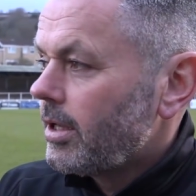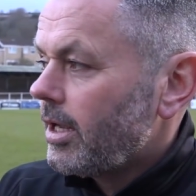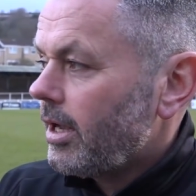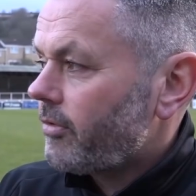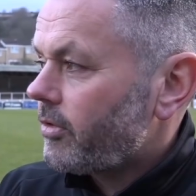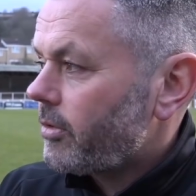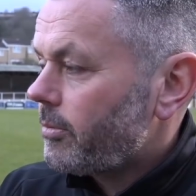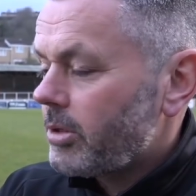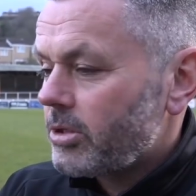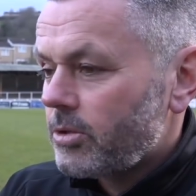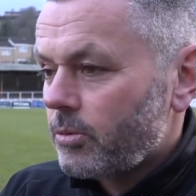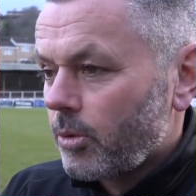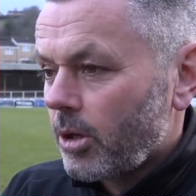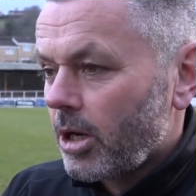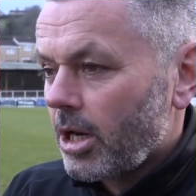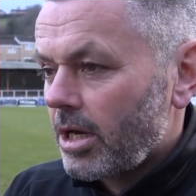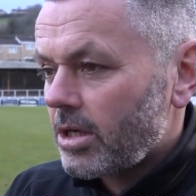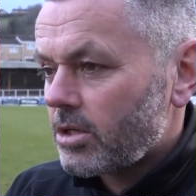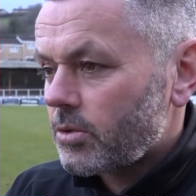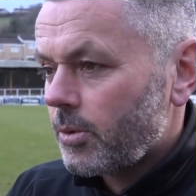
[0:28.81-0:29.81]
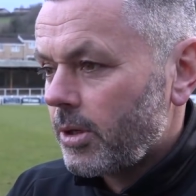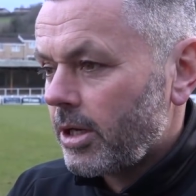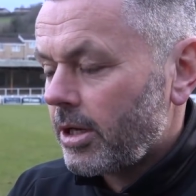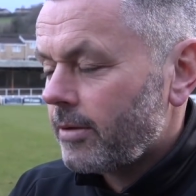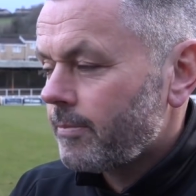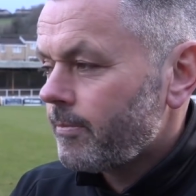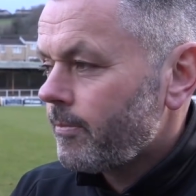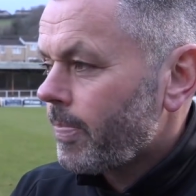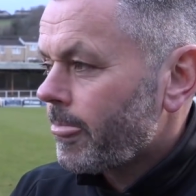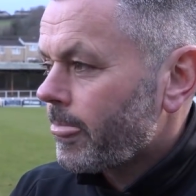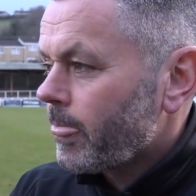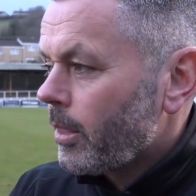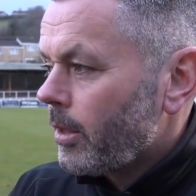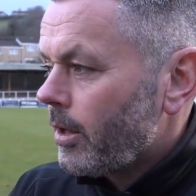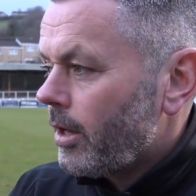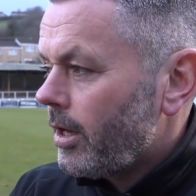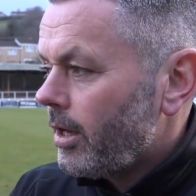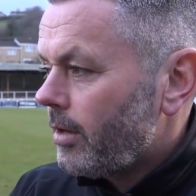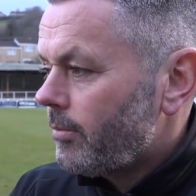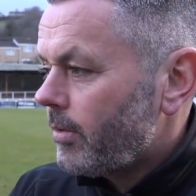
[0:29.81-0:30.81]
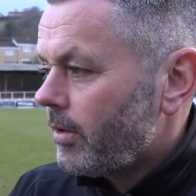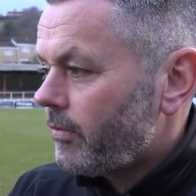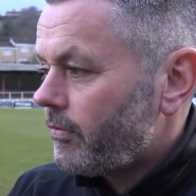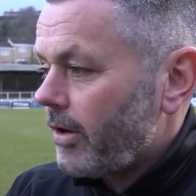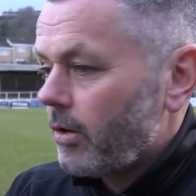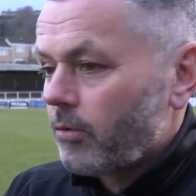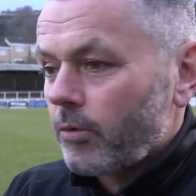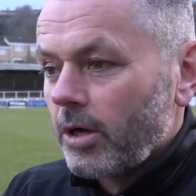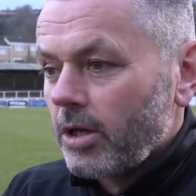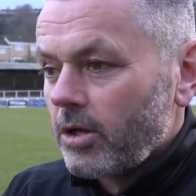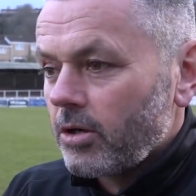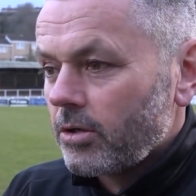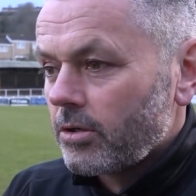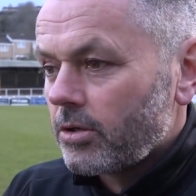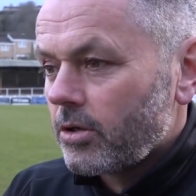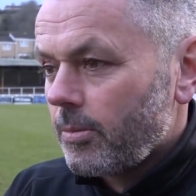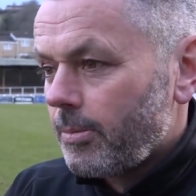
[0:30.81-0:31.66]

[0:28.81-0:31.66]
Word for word: after missing one last week, um, it felt really good.